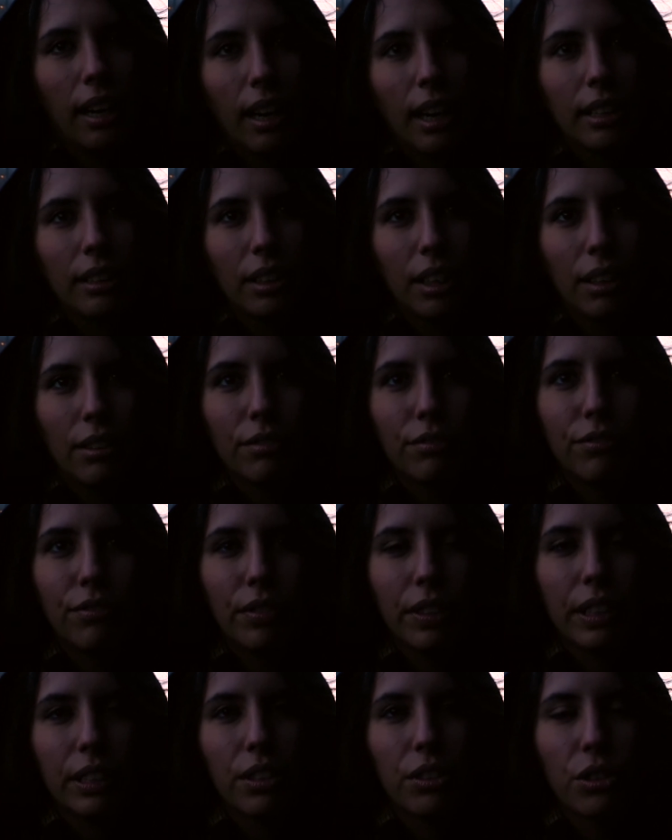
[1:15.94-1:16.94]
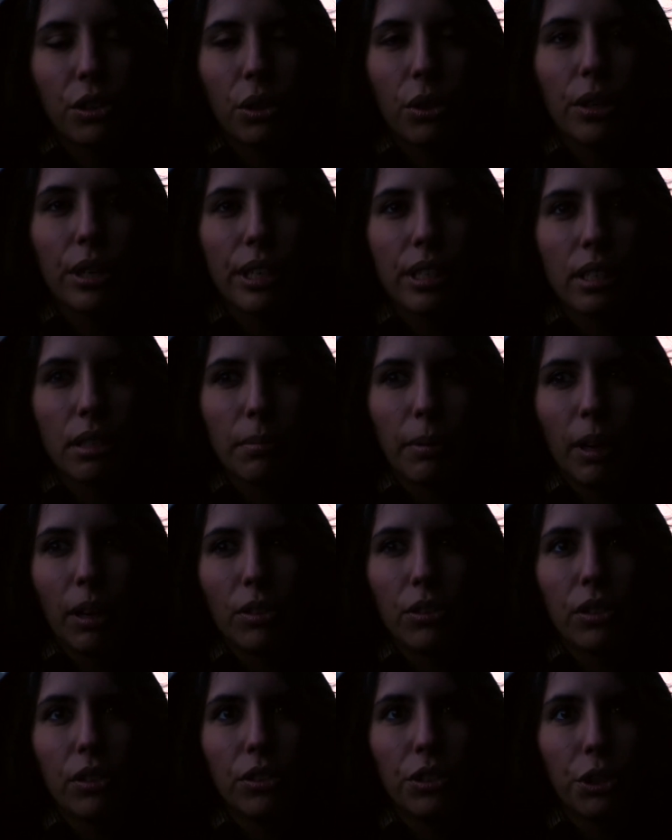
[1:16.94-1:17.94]
I love stories
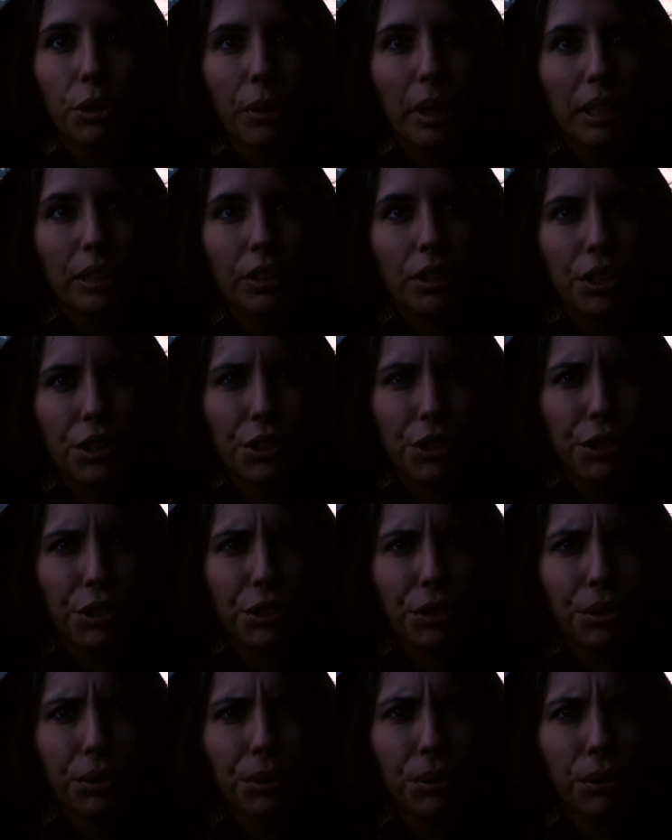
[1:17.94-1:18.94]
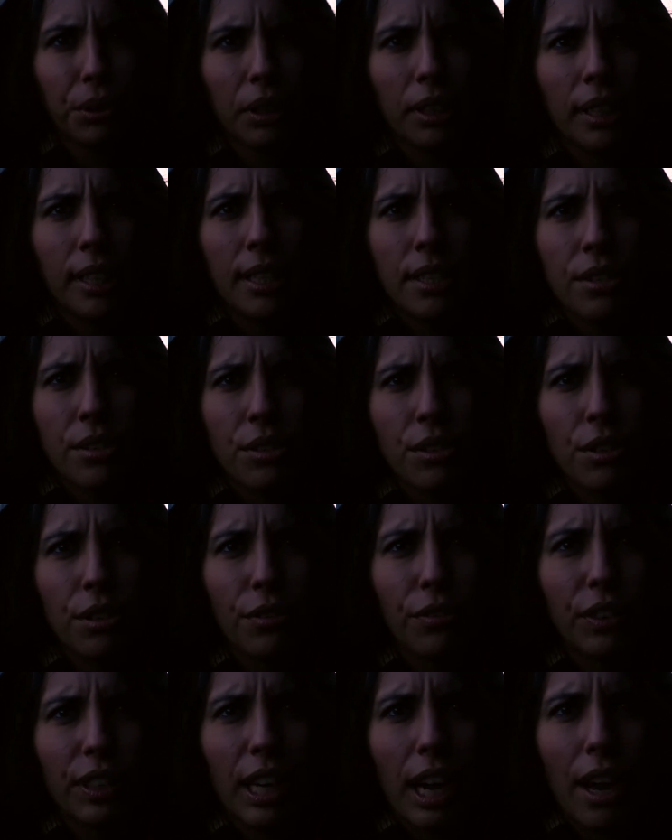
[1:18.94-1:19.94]
about directors who sort
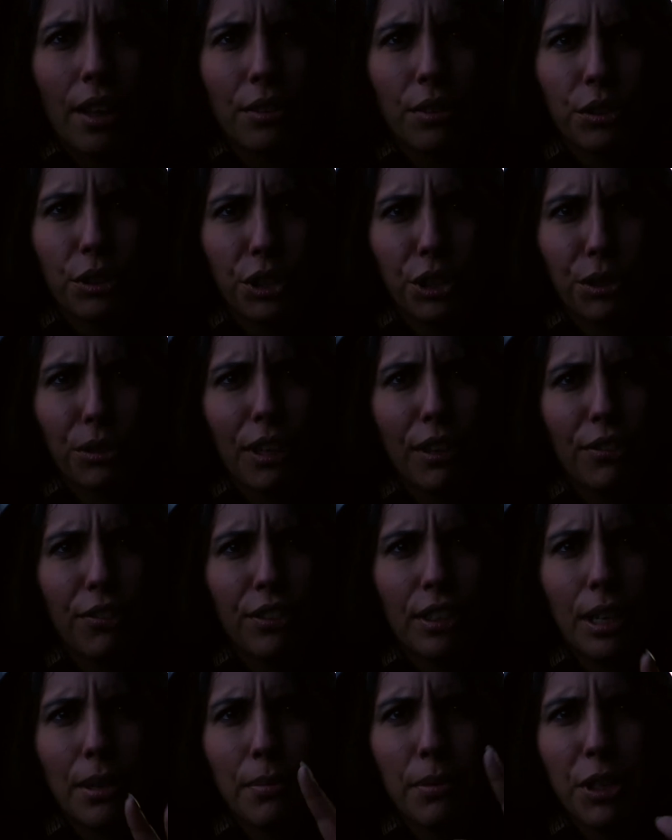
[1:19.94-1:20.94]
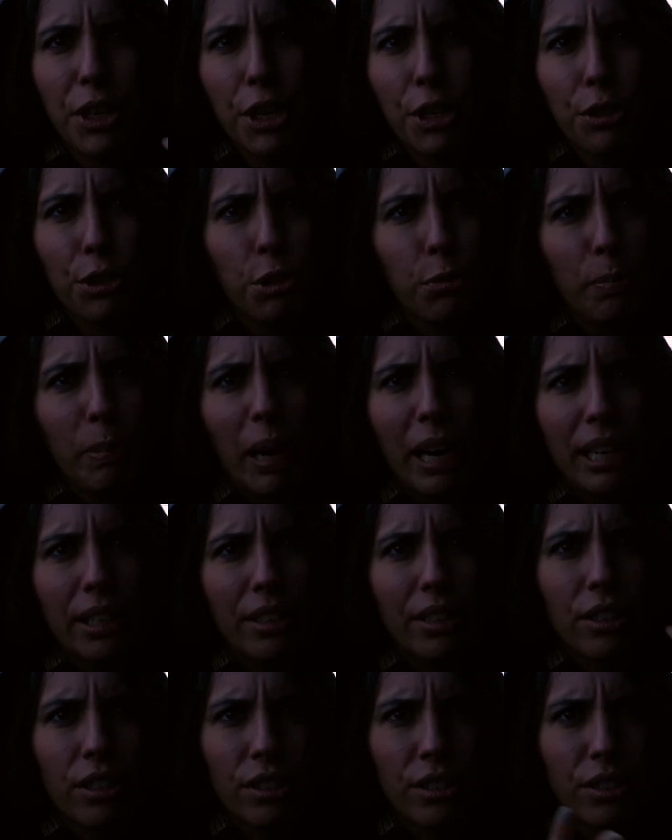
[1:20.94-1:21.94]
of gather shrift and keep
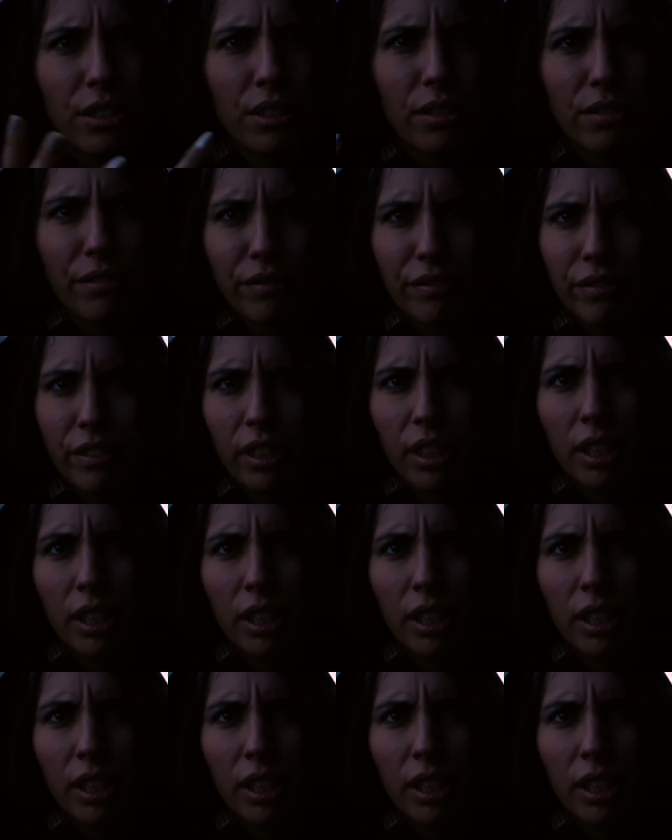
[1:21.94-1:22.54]
binders of